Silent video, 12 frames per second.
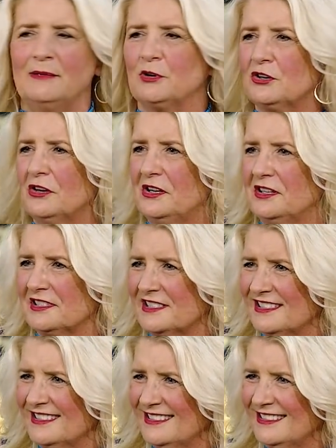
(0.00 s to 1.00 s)
came
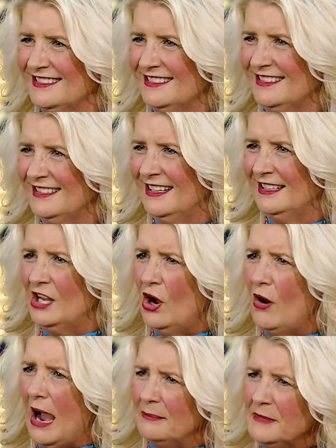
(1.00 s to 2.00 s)
across.
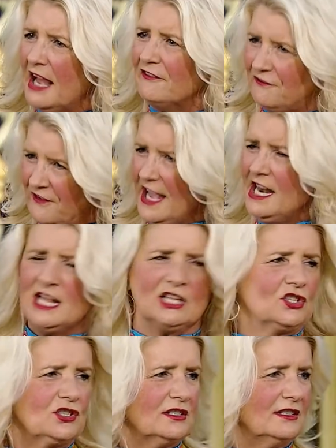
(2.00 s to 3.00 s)
No, I'm not
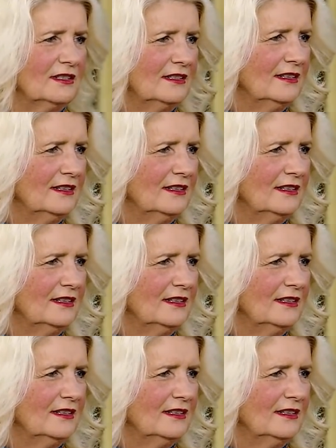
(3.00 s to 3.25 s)
finished.